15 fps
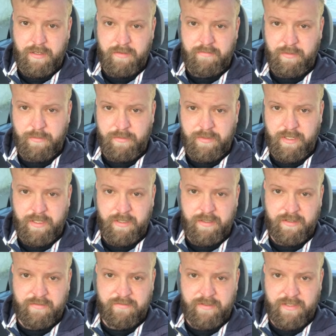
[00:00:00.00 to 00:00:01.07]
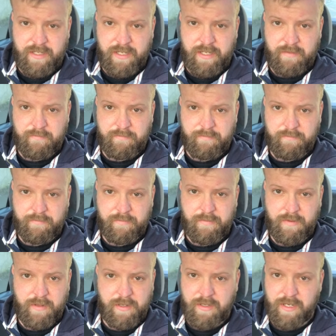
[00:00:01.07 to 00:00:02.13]
You rewarded the dog for sitting.
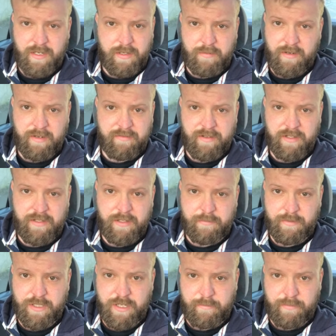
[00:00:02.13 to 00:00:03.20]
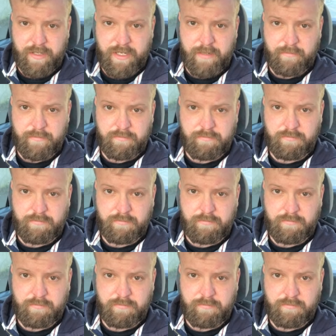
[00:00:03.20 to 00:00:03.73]
You didn't do anything to stop the jumping up.